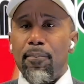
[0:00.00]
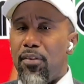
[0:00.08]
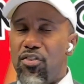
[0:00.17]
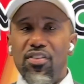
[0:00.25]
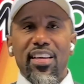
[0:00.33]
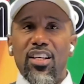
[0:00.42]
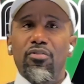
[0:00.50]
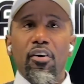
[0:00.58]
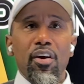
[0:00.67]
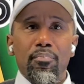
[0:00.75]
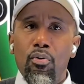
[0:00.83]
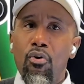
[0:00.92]
You see, that's
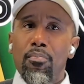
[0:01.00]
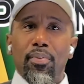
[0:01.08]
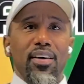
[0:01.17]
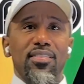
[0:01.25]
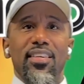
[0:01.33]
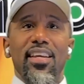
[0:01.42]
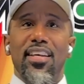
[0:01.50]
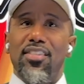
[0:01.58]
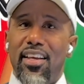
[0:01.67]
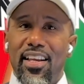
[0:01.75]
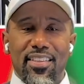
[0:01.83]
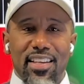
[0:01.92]
very important because see, is
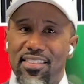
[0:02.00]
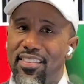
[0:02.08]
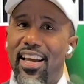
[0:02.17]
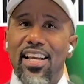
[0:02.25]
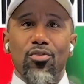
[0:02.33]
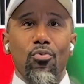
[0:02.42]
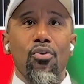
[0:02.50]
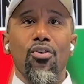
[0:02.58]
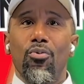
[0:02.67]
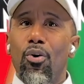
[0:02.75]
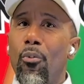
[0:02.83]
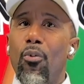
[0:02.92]
in, in today's
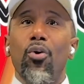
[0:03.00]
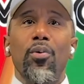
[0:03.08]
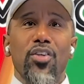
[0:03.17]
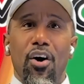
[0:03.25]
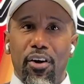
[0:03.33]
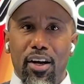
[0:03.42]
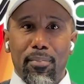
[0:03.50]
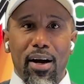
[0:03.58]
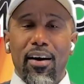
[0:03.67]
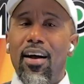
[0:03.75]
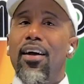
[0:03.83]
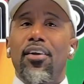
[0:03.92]
world, well, what are we talking about?